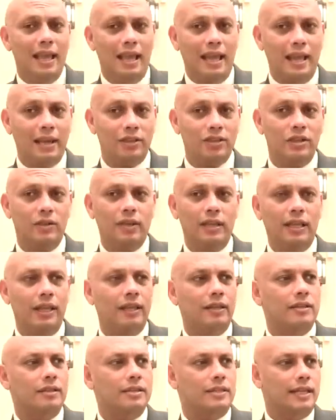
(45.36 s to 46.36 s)
Actually, I'd
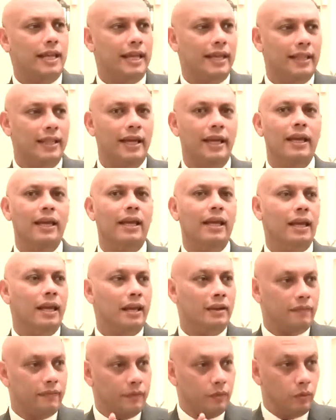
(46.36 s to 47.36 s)
like to say that
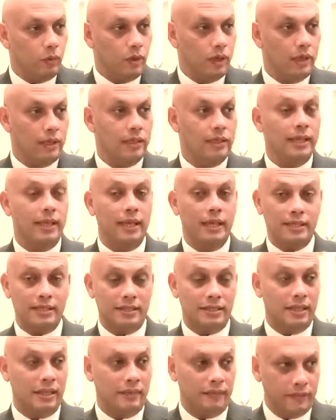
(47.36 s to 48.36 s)
everyone is
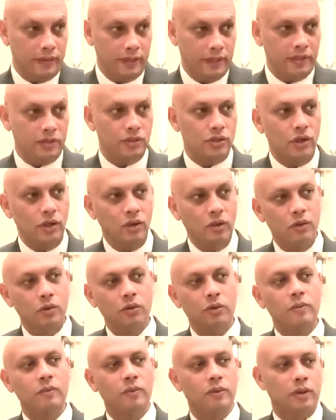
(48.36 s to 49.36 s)
different.
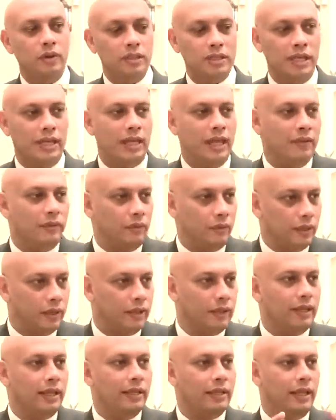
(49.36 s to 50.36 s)
So, because like
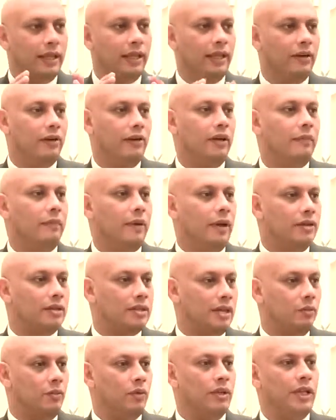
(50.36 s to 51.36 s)
everyone hear about
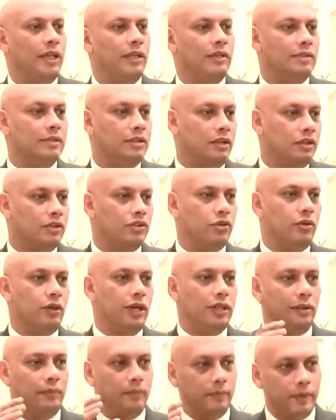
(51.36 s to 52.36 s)
someone had surgery, or
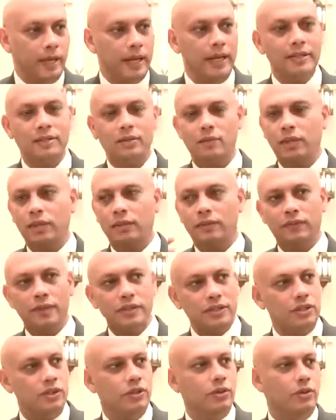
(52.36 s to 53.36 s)
had a brace, or had
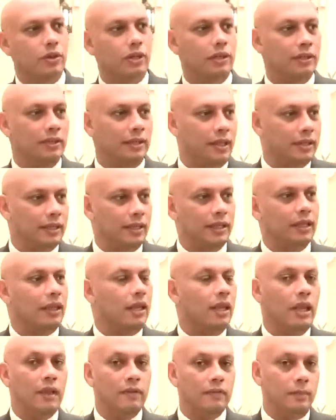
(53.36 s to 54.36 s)
physio, or had nothing,
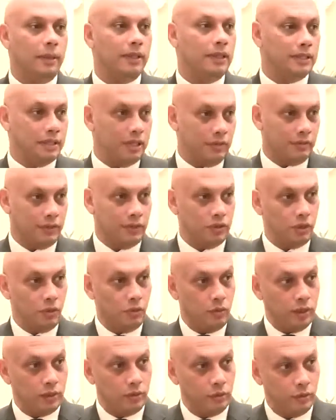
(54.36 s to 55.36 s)
everybody is different.
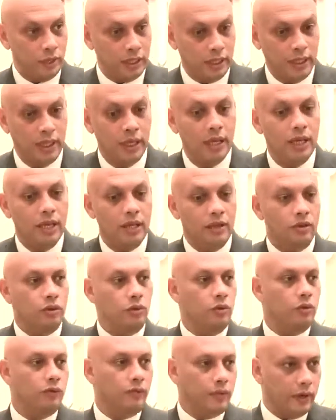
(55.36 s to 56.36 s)
So what we
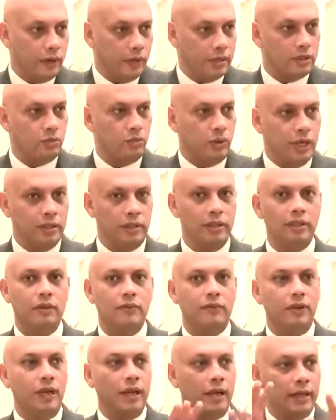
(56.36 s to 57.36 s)
do first, we
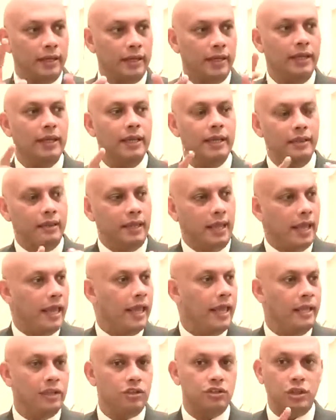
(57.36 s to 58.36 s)
identify the
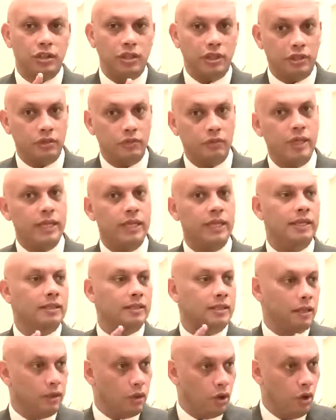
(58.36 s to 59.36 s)
age, the
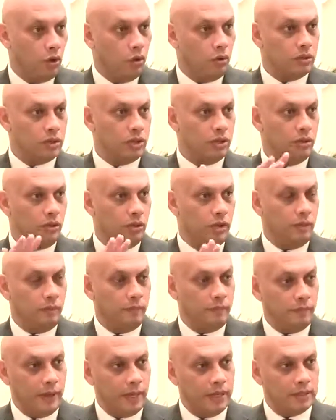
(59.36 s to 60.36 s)
degrees, the cause, and
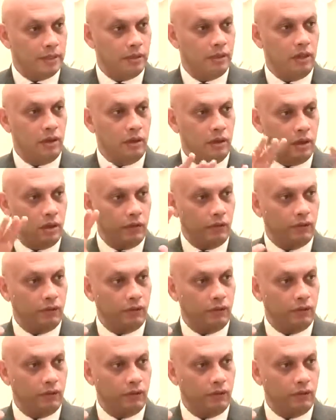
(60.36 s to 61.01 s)
based on a lot of